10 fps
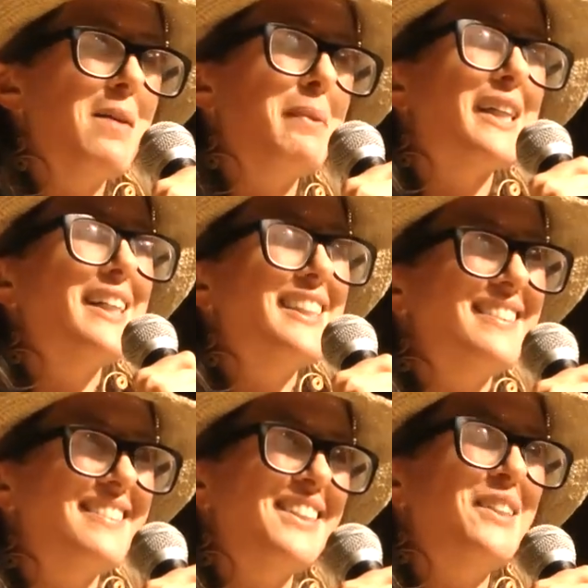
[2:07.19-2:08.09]

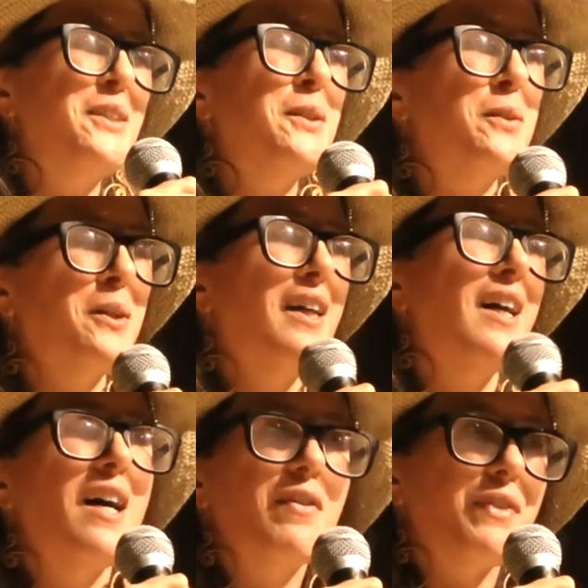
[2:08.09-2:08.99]
because you
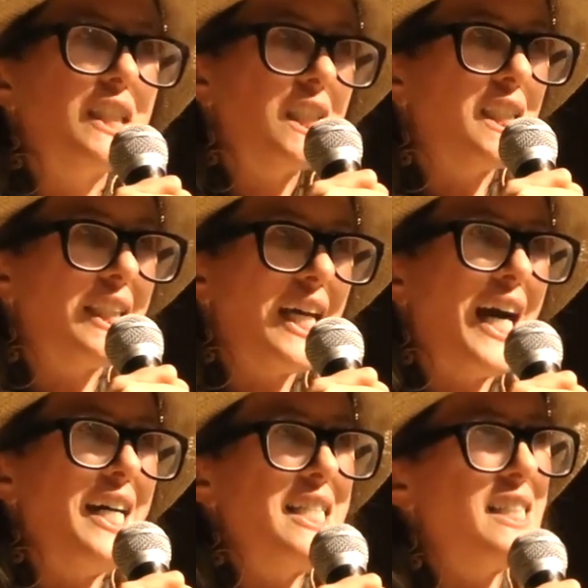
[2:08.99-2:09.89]
feel
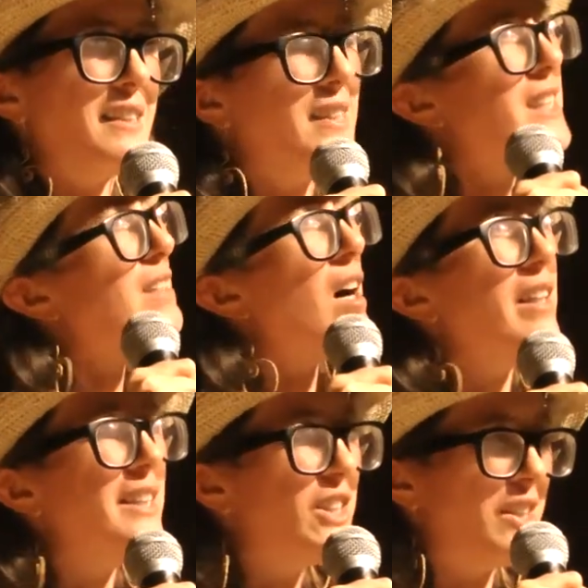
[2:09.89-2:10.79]
that it doesn't
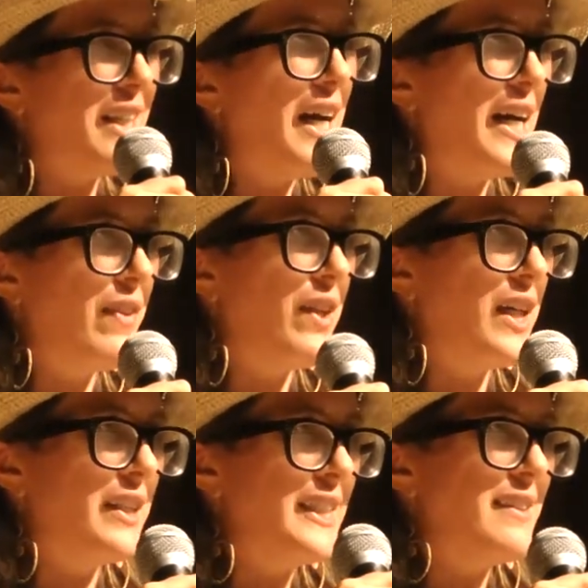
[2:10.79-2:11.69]
acknowledge that
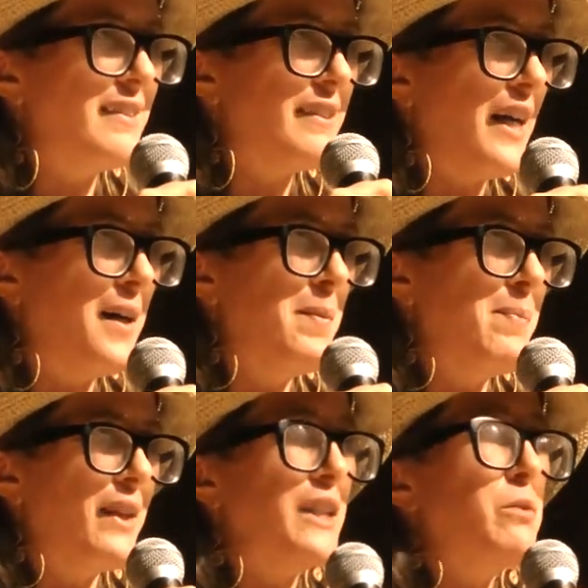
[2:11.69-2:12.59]
there is
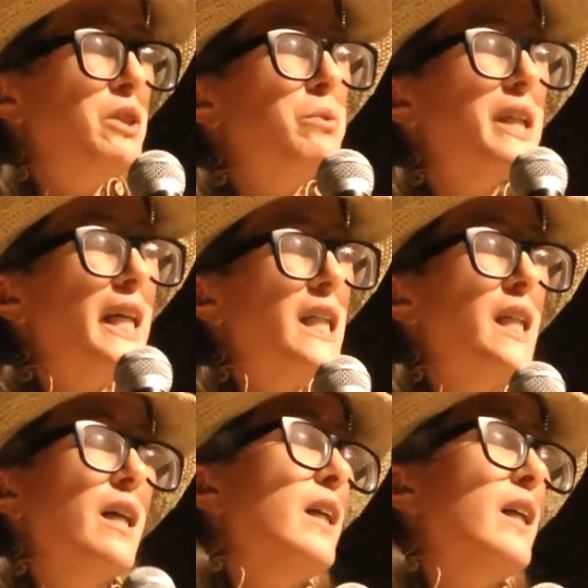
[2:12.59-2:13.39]
that you do get